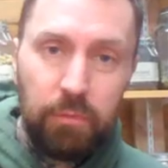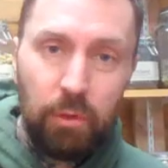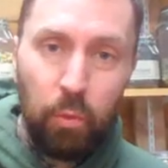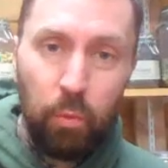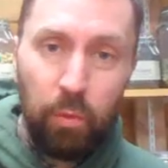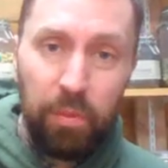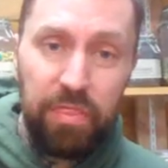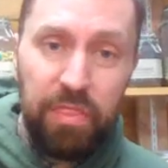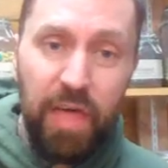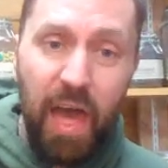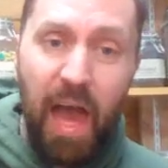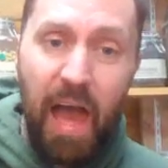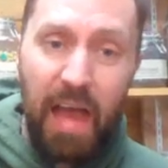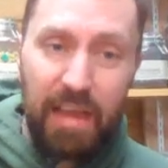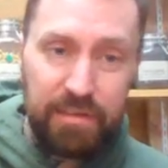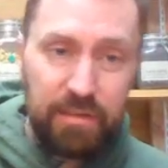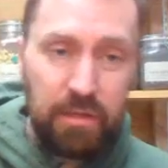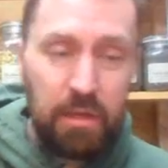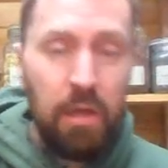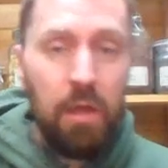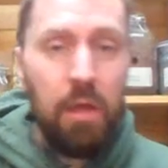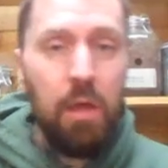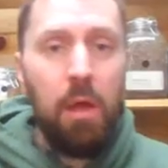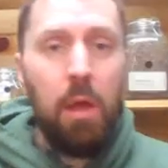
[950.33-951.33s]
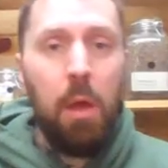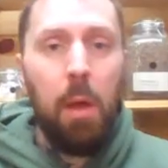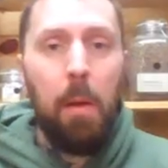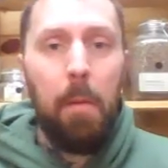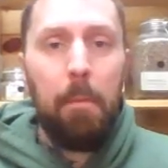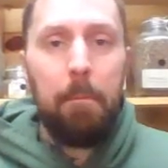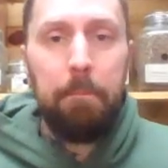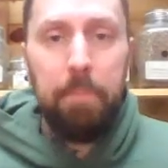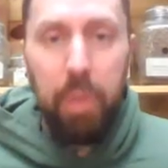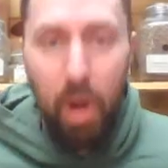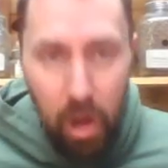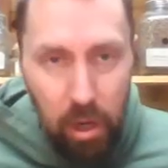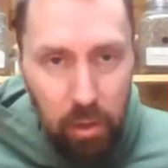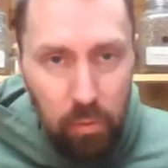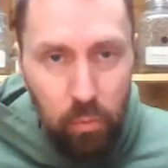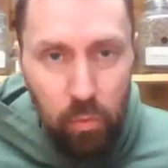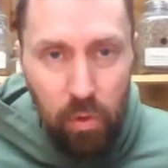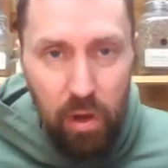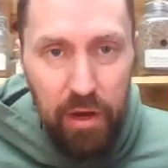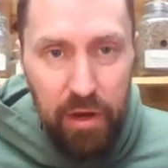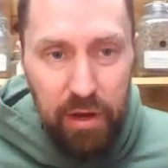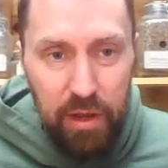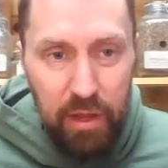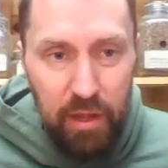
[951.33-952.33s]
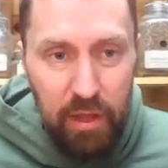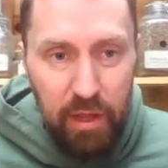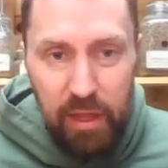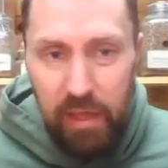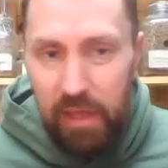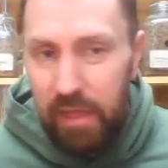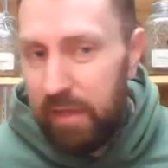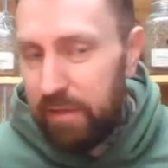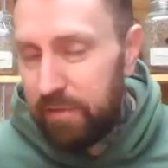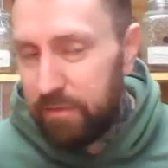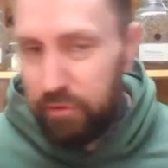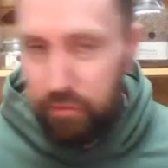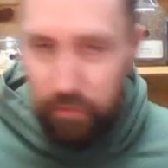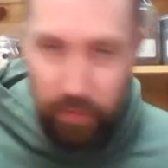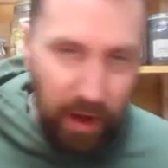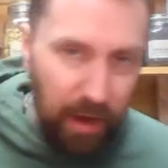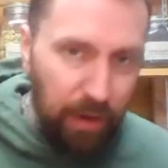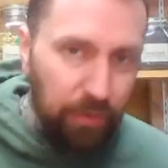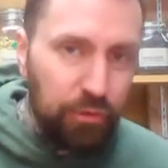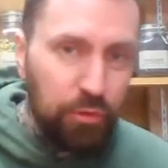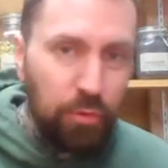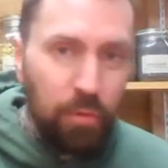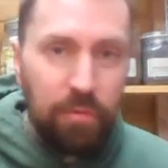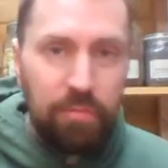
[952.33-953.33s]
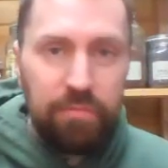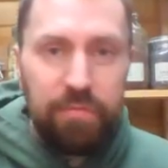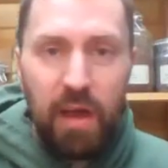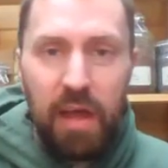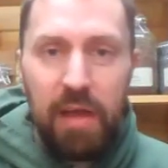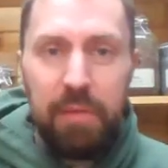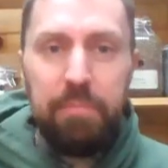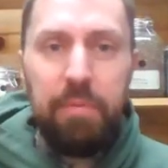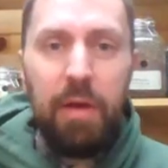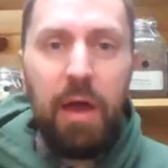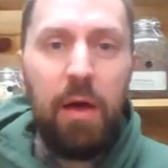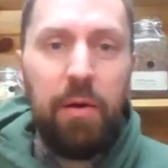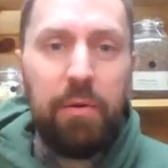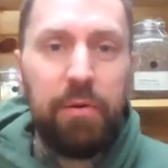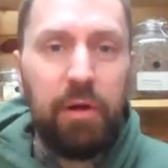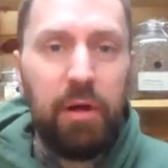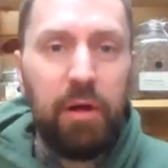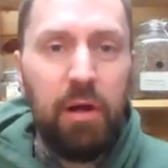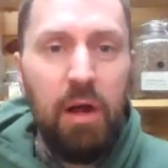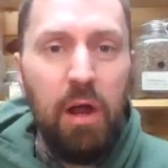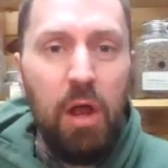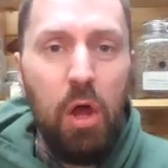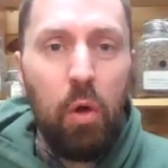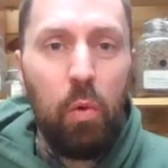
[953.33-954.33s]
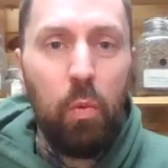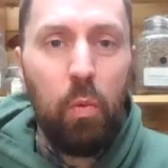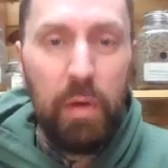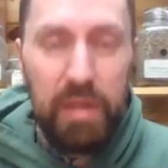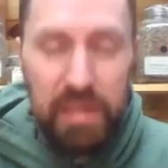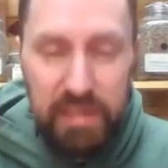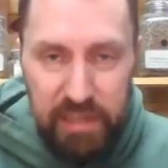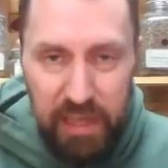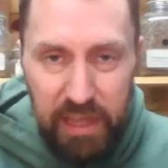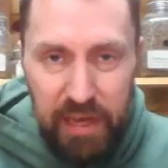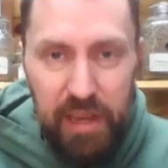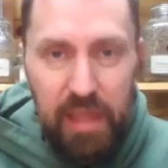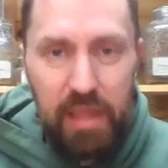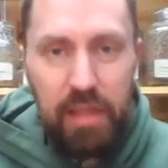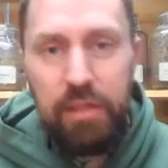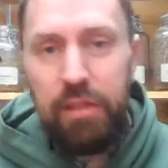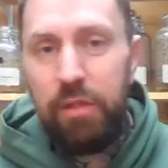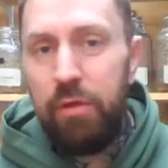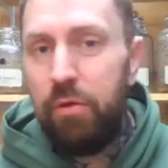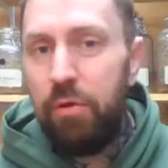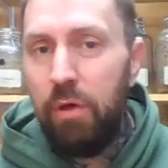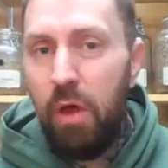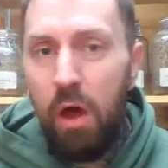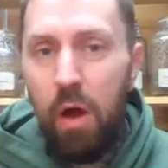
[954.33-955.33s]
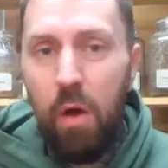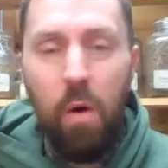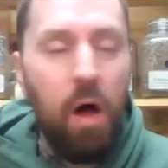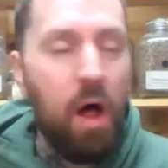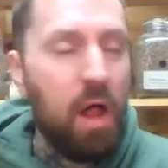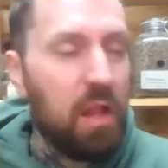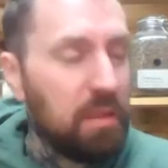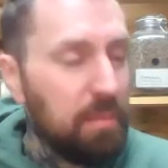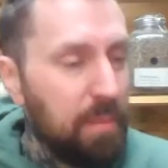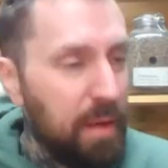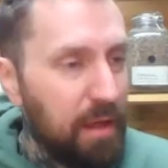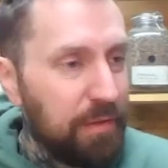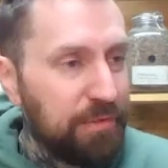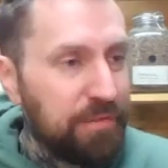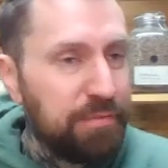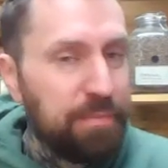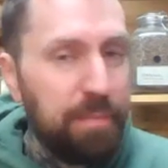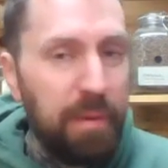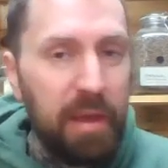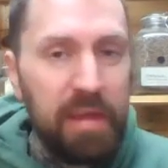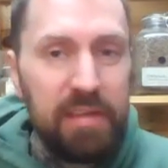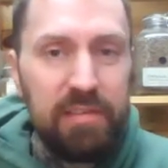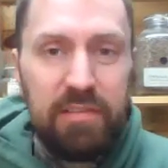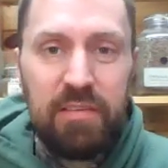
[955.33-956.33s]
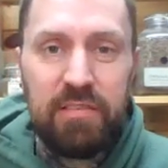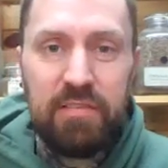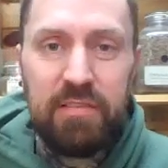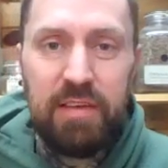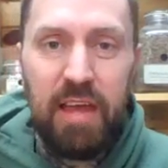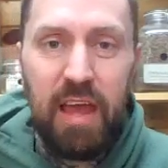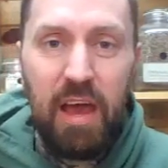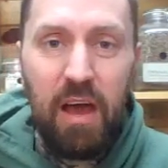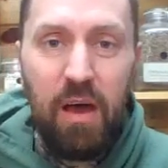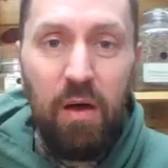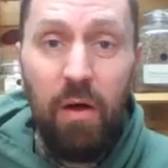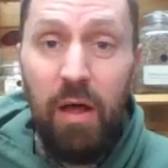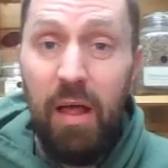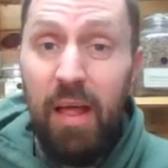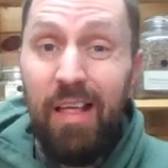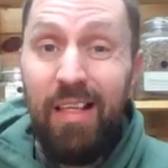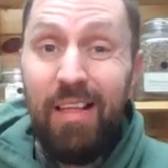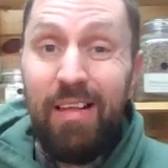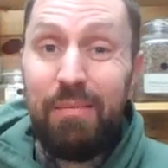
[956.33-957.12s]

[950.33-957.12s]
with that, part one is ground to a fine powder. We did it. You know all about spices now.